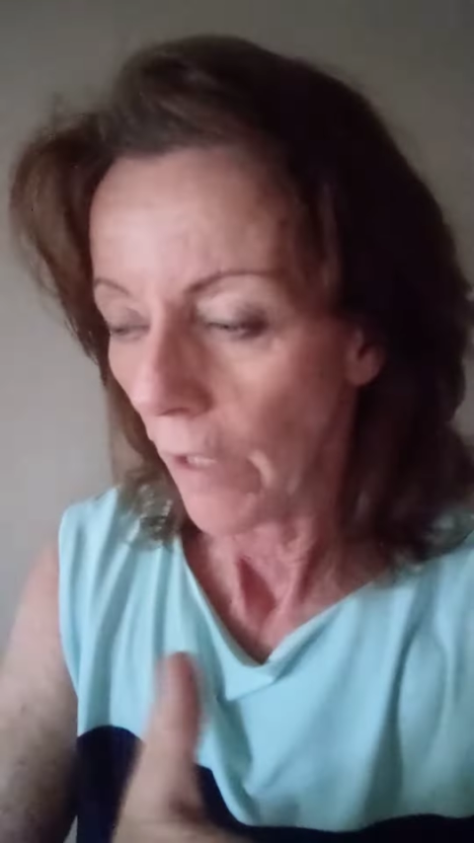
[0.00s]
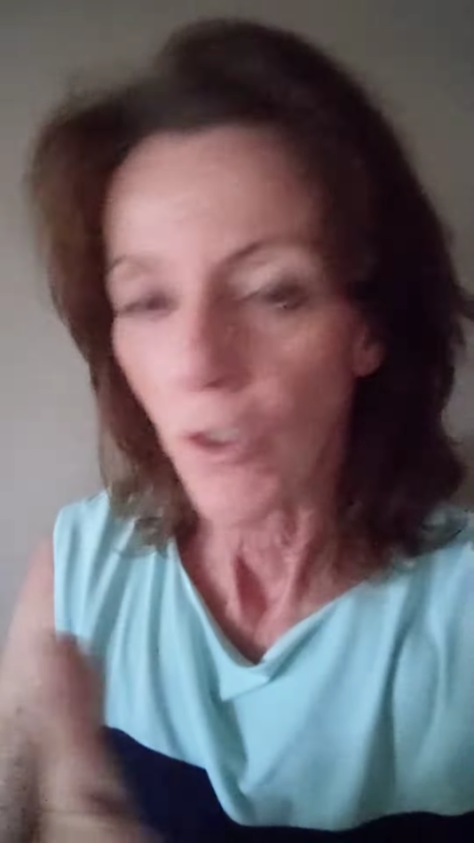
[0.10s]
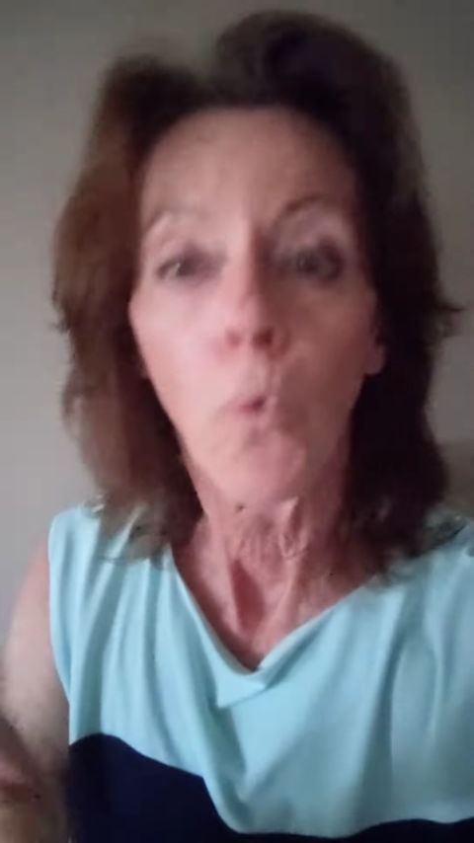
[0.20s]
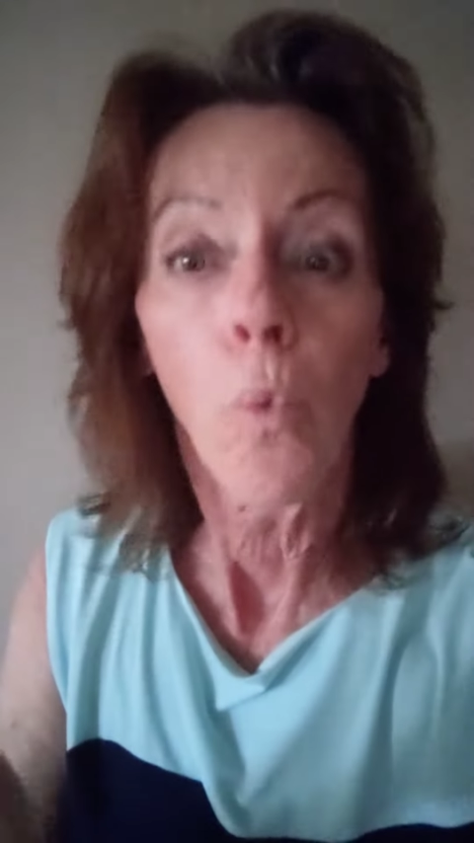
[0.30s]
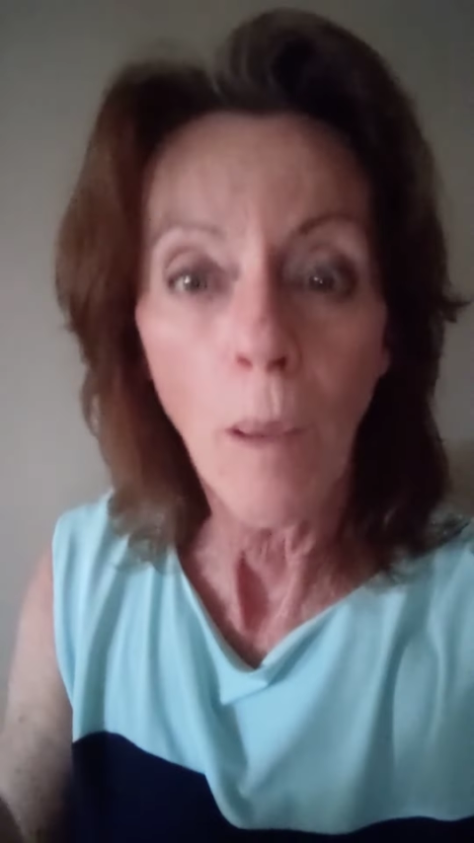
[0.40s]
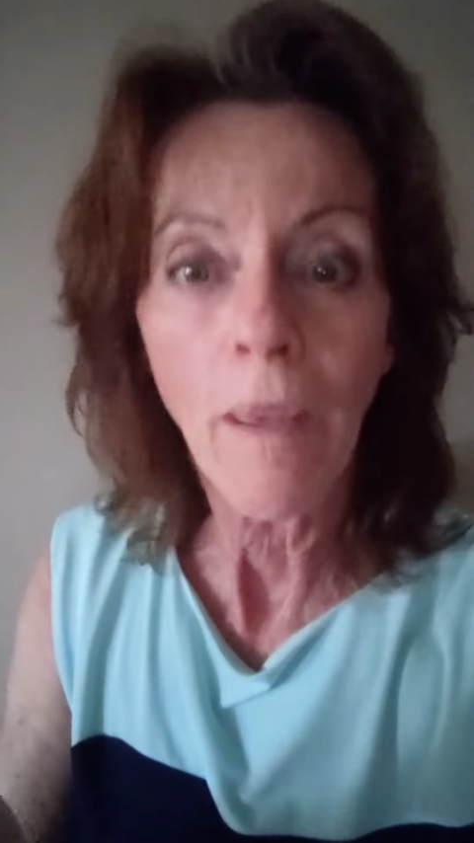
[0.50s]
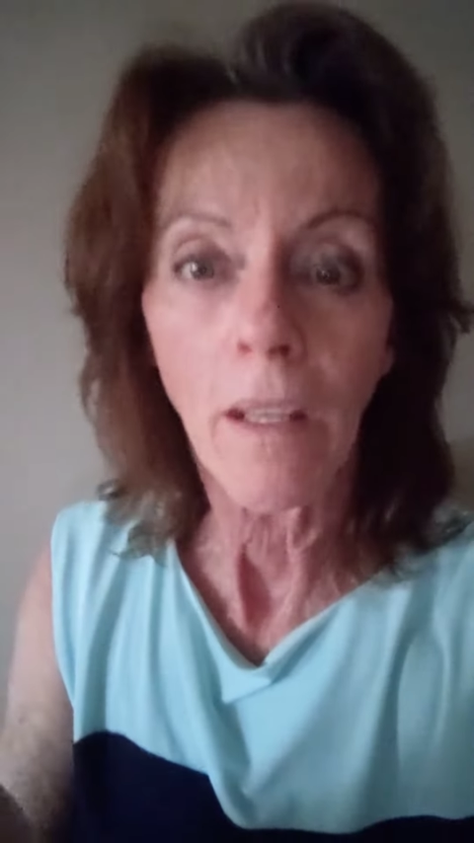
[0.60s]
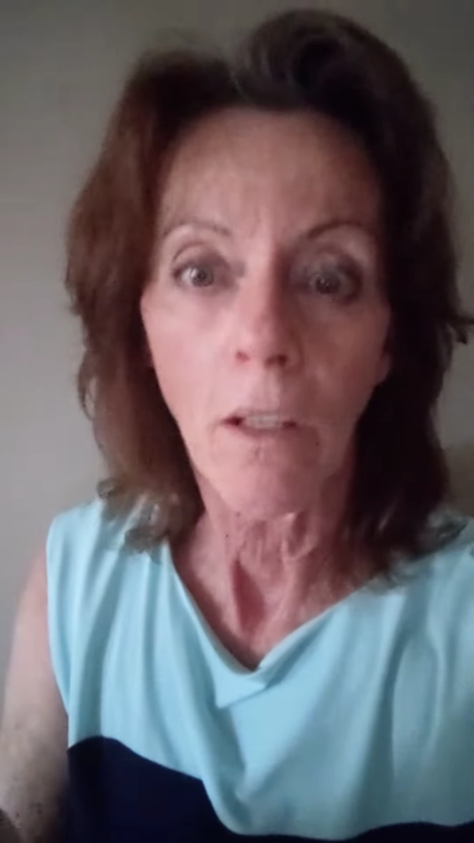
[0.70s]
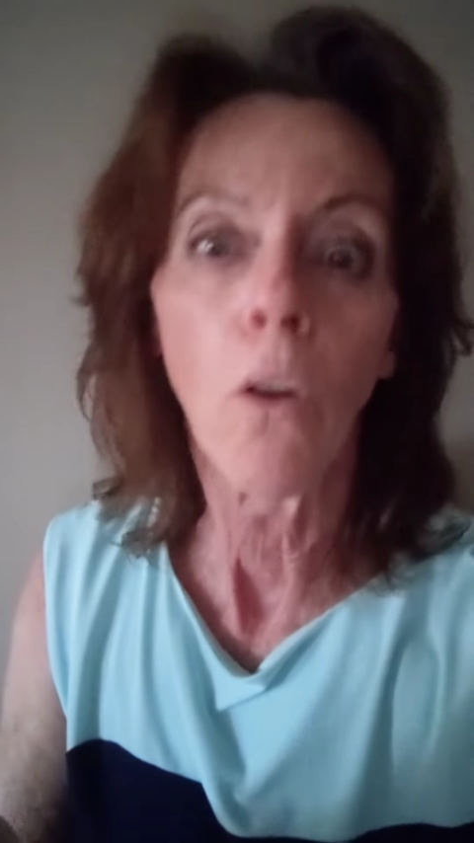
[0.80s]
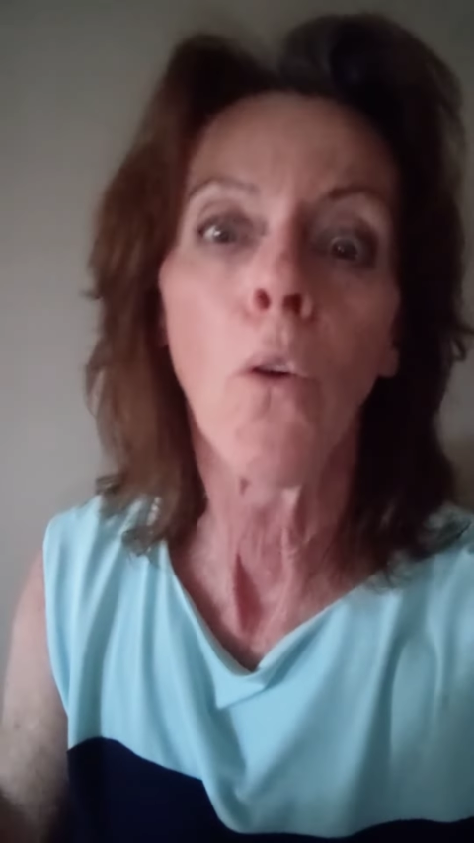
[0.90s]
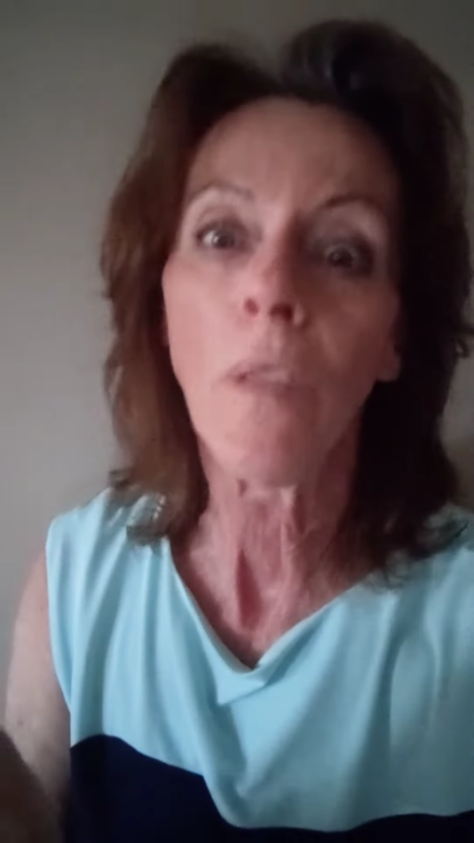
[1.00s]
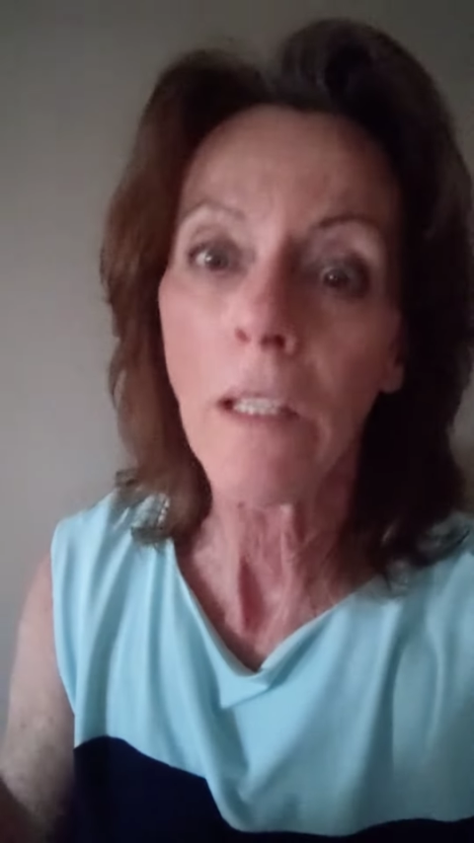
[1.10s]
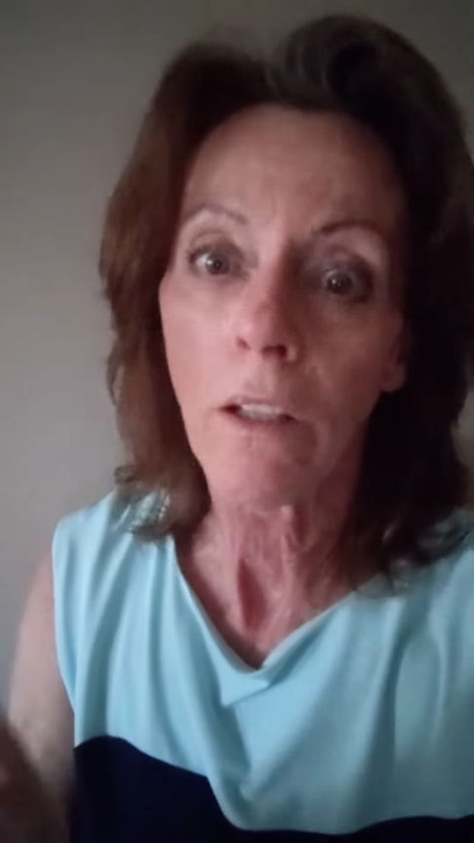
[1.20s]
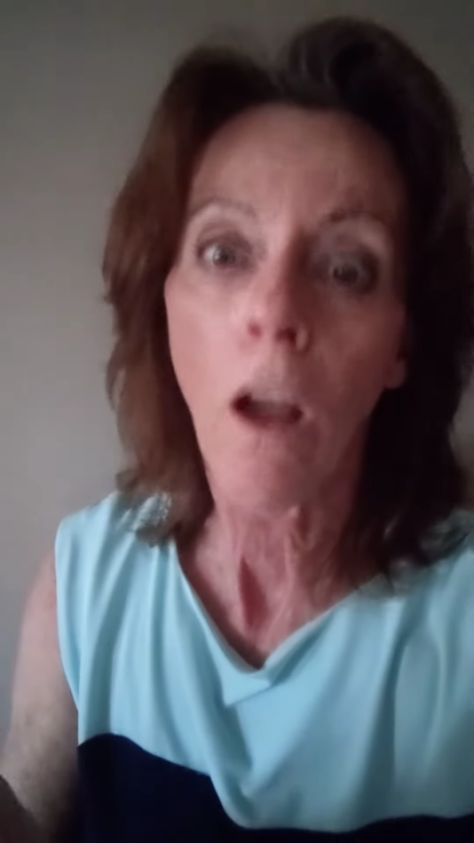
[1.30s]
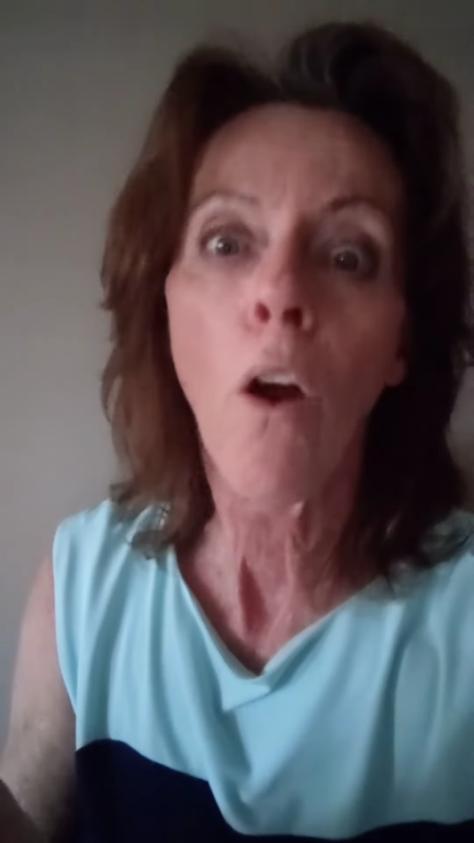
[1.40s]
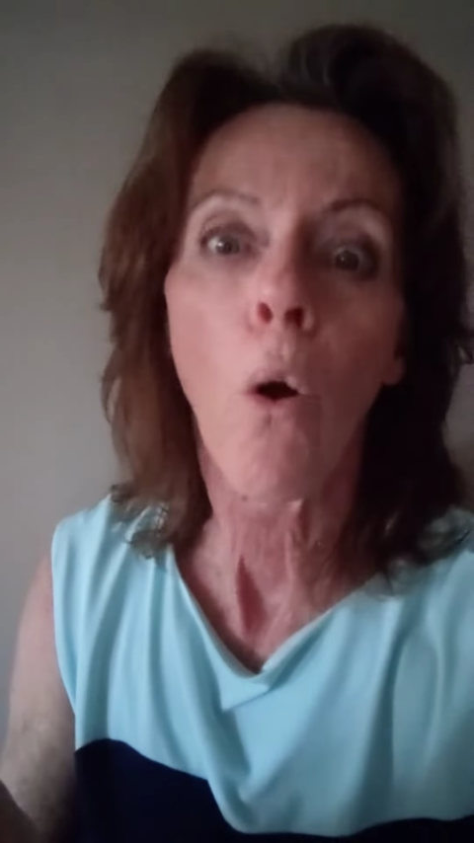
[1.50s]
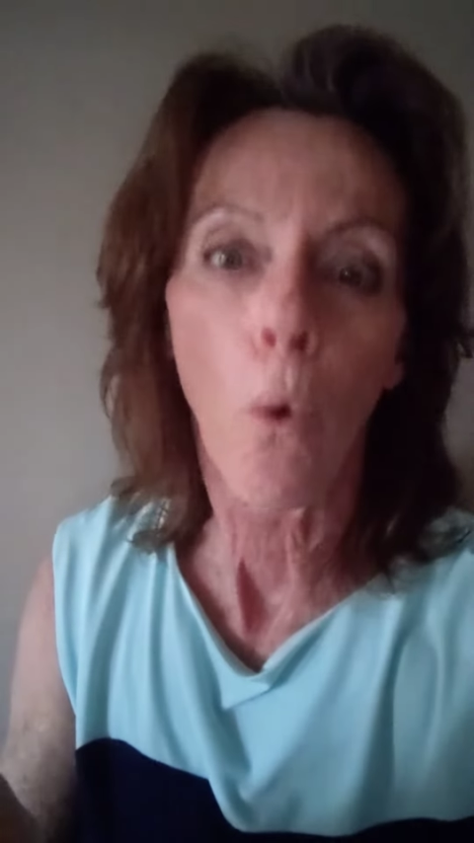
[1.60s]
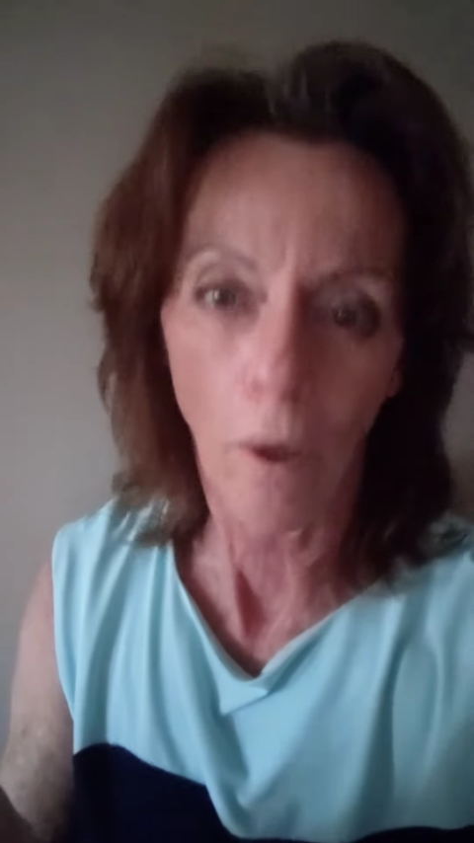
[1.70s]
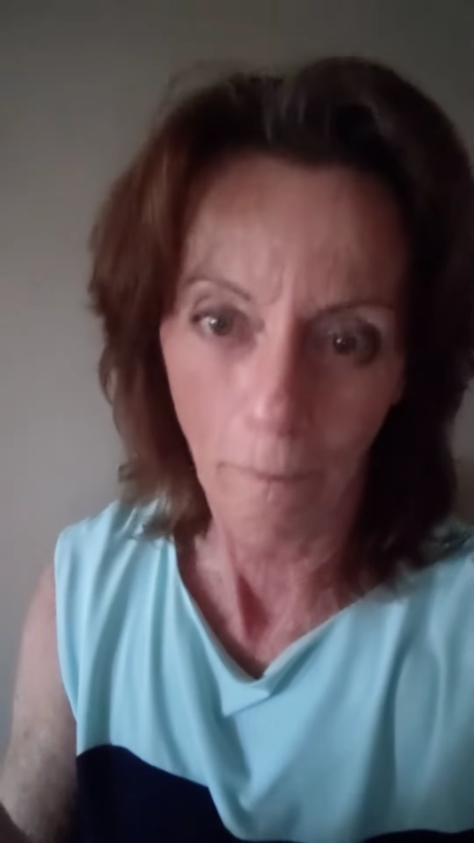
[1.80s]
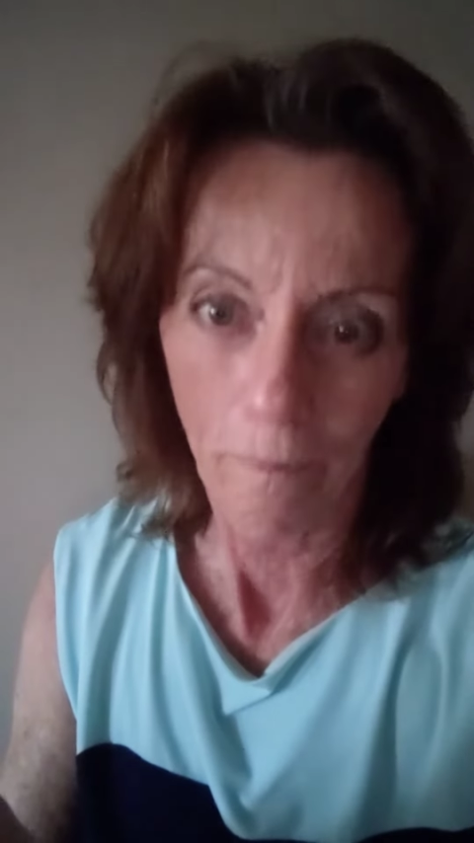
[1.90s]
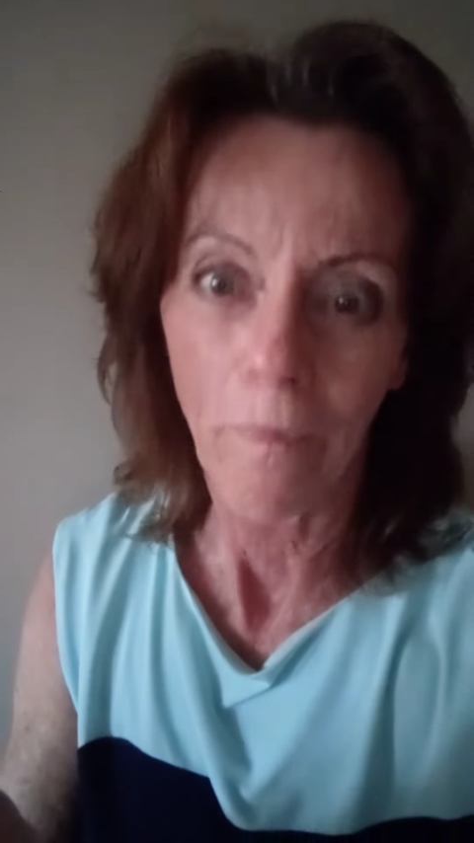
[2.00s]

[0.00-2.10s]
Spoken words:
to women who need to know